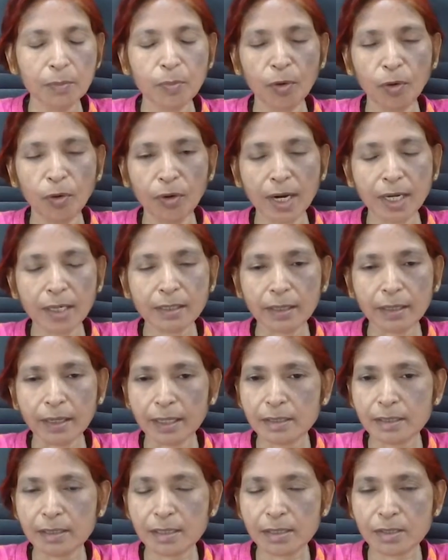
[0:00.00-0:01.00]
product
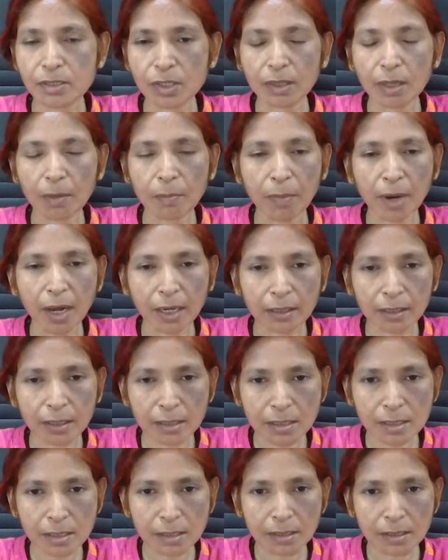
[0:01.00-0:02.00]
exists in the
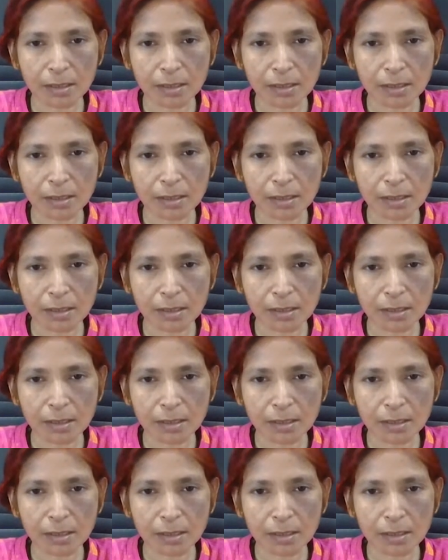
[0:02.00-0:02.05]
market.